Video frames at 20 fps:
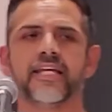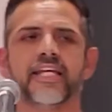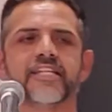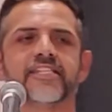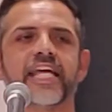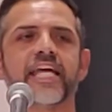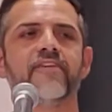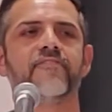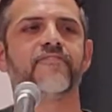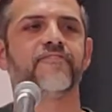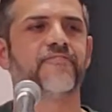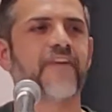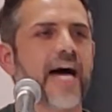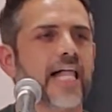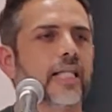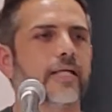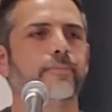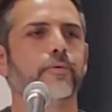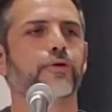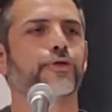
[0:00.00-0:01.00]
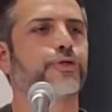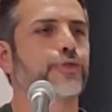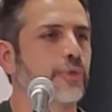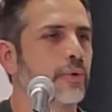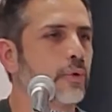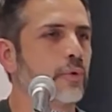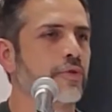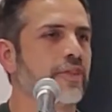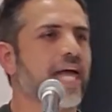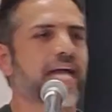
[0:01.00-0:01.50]
It is infallible
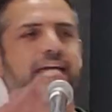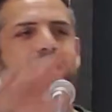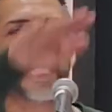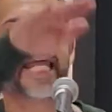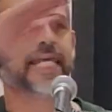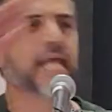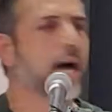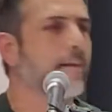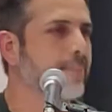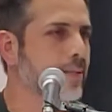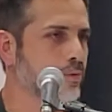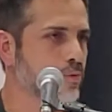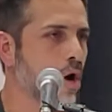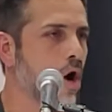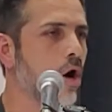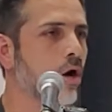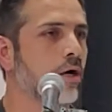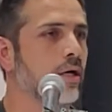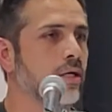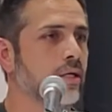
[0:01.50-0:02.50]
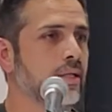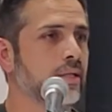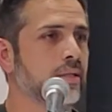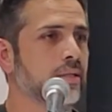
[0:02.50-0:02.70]
truth. It cannot be wrong.